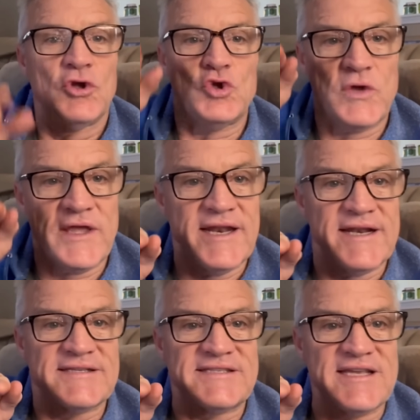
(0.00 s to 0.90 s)
You get in
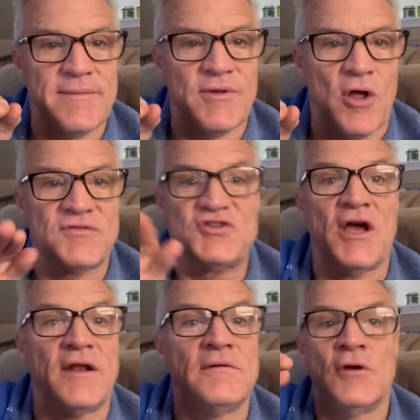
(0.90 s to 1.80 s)
a sim and all of a
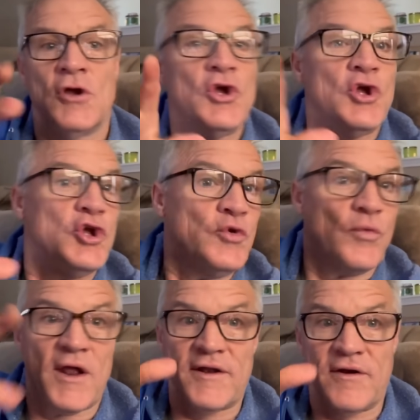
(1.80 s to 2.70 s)
sudden you
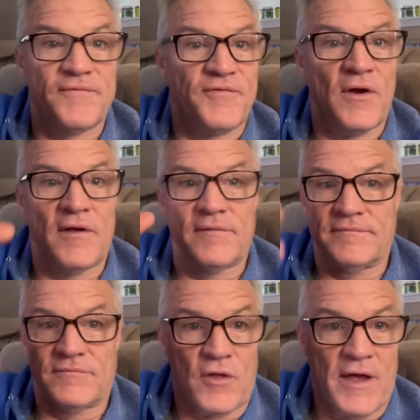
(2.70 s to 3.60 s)
run it for
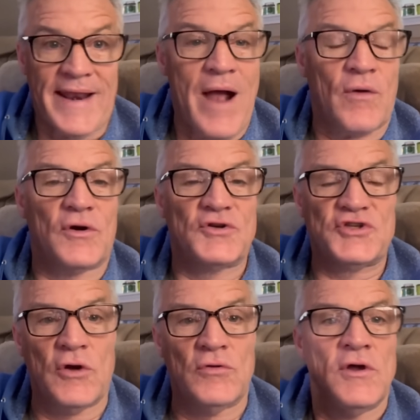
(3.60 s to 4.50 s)
an hour or
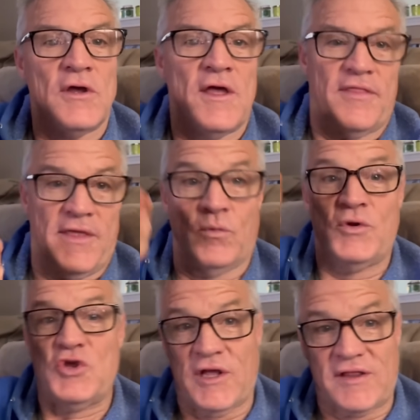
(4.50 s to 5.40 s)
so. Then
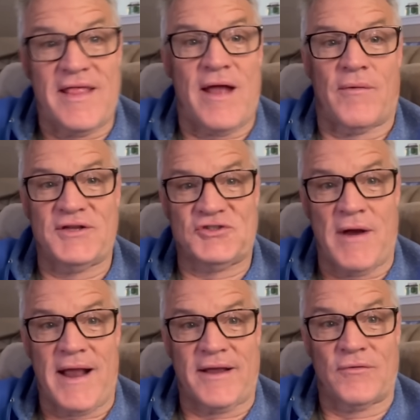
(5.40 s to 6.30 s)
when you get to that
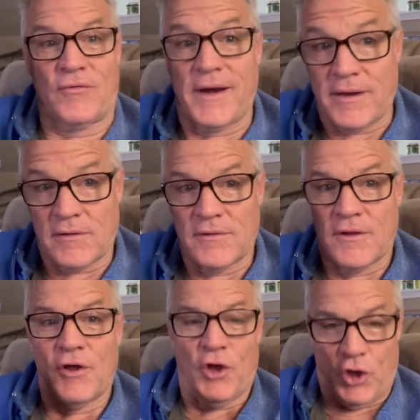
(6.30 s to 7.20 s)
racetrack in real,
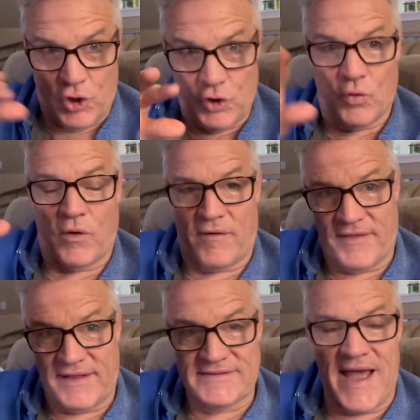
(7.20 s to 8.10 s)
you know where
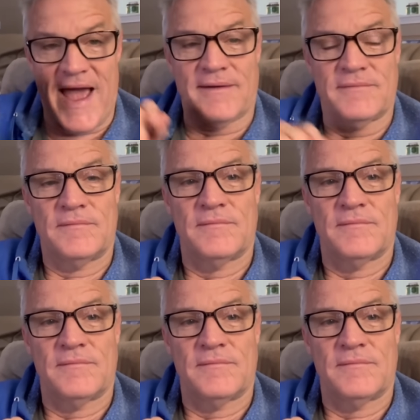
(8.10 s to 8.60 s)
everything's at.